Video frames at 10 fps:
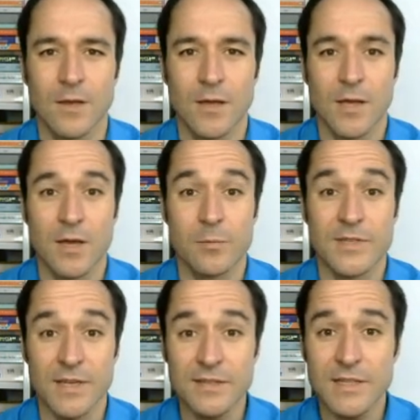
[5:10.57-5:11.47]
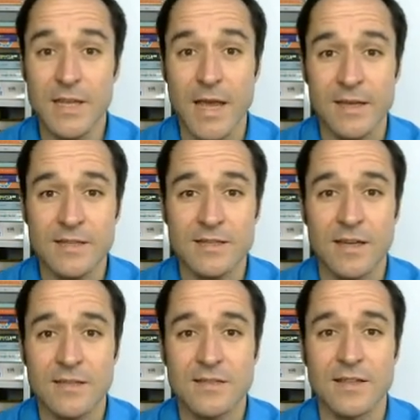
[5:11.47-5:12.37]
Besides the
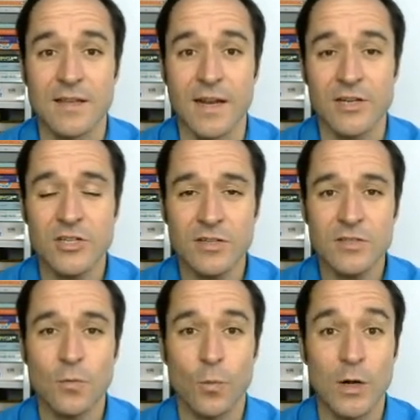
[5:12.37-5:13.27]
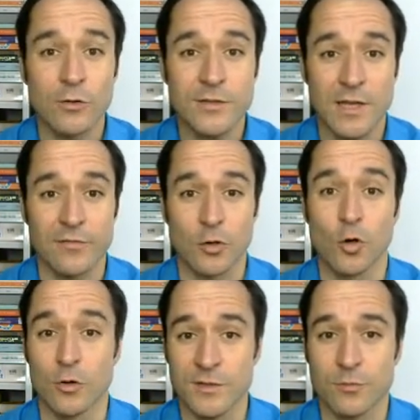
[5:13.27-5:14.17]
exercises and the lectures, we'll also have a
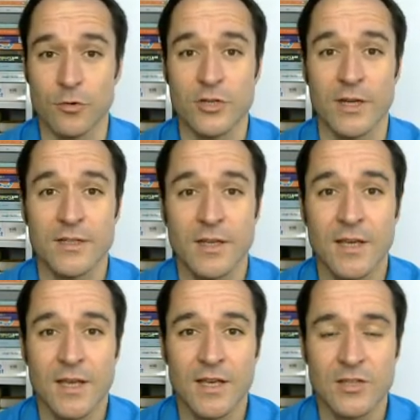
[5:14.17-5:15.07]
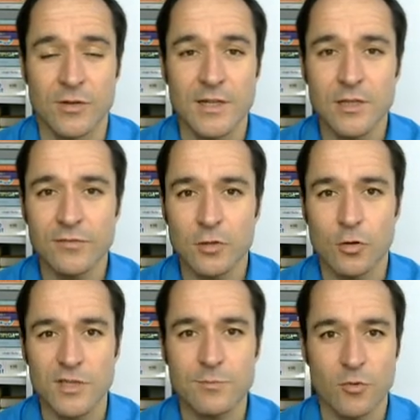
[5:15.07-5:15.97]
course project. So the idea of the course
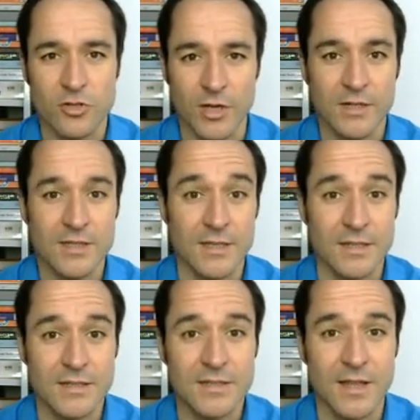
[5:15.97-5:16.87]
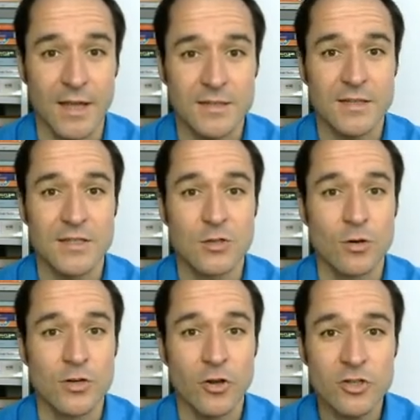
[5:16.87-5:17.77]
project is that you're
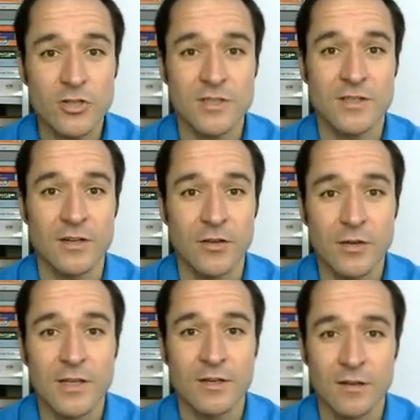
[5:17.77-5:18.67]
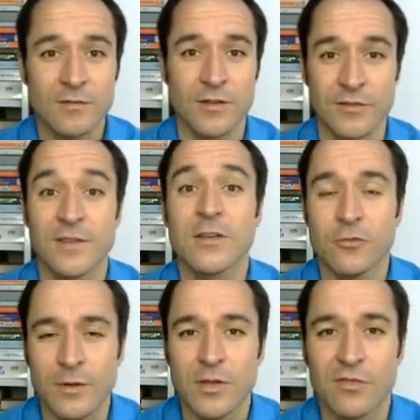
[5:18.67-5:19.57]
not just learning the
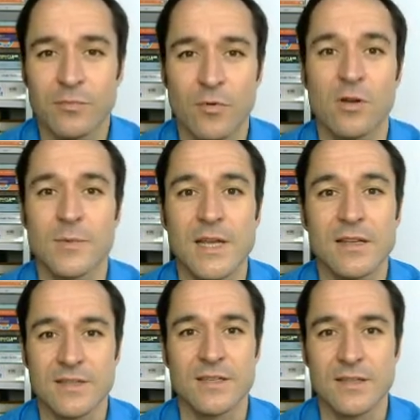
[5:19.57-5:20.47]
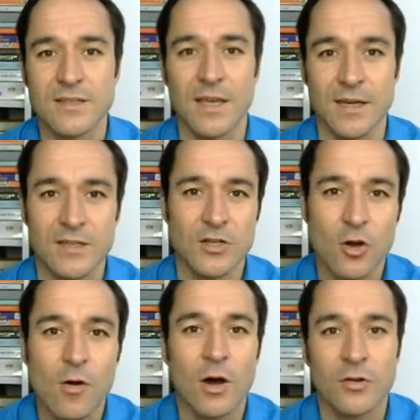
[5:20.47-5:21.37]
theory of program analysis and know
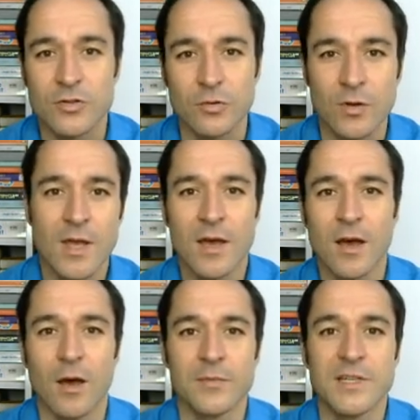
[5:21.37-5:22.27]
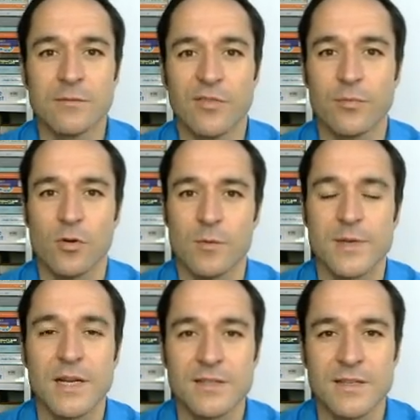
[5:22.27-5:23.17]
how to um, deal with program
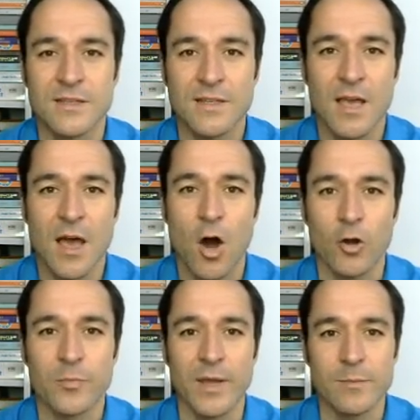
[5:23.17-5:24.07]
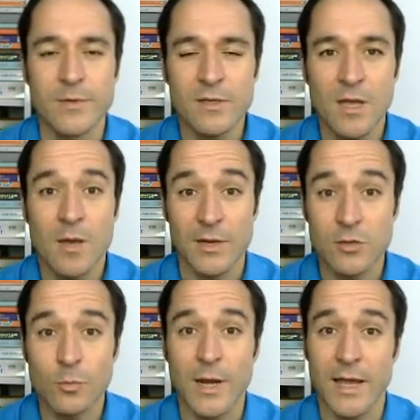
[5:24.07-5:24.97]
analysis on paper, but you
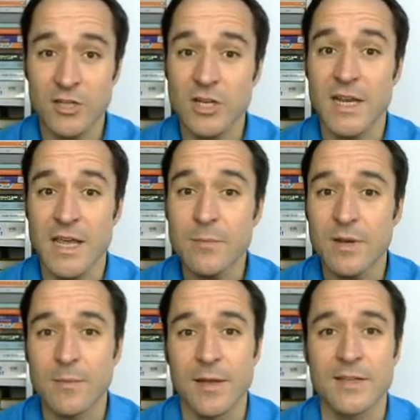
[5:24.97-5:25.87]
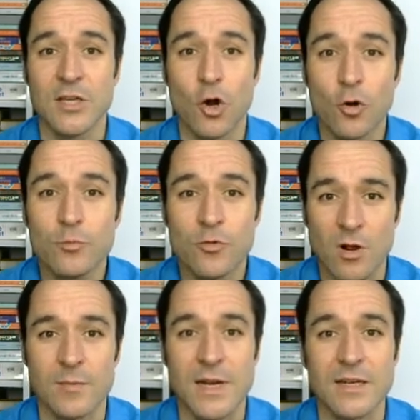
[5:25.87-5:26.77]
will actually implement your own program
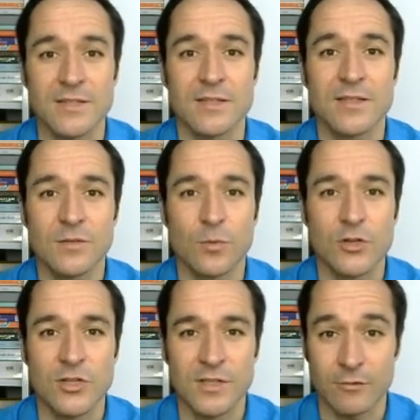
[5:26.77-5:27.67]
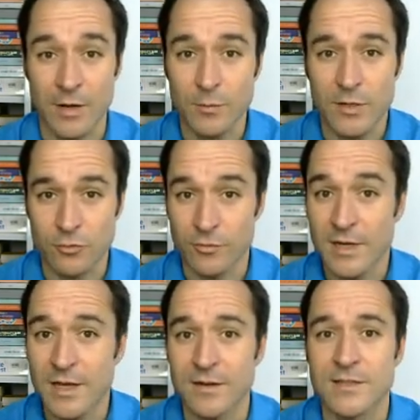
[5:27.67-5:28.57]
analysis, which is a great way to really
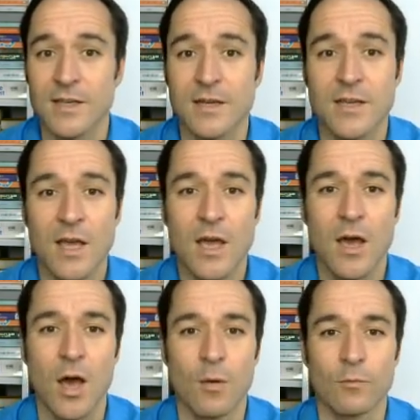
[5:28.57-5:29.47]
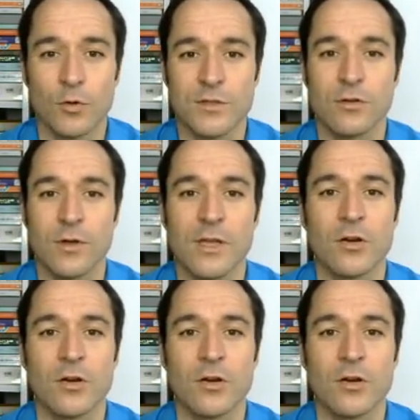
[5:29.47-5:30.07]
understand um, what's going on.